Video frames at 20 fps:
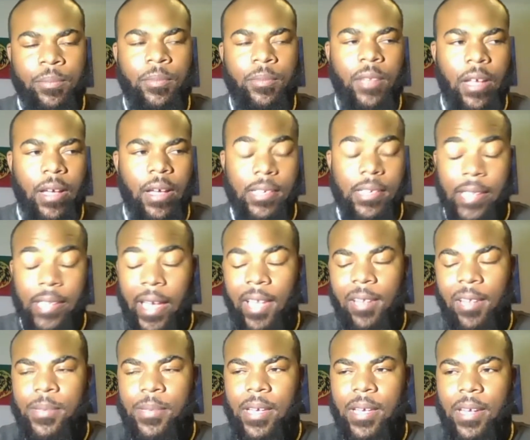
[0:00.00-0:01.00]
as
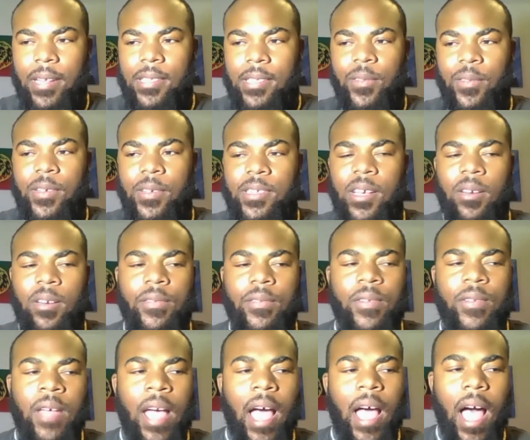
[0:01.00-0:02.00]
Caleb said, it's a result of,
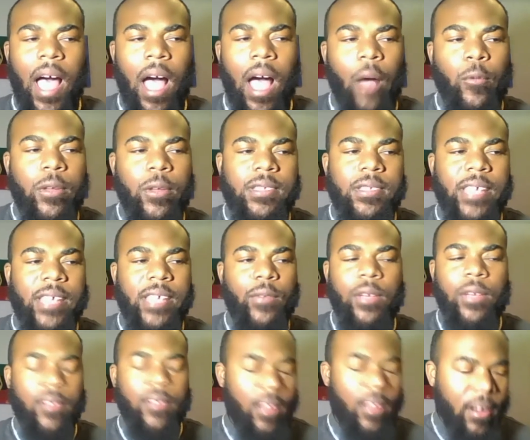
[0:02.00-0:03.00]
I wouldn't say
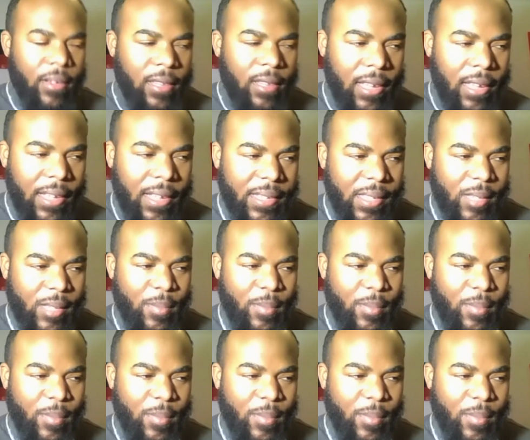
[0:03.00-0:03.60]
we've learned the lessons,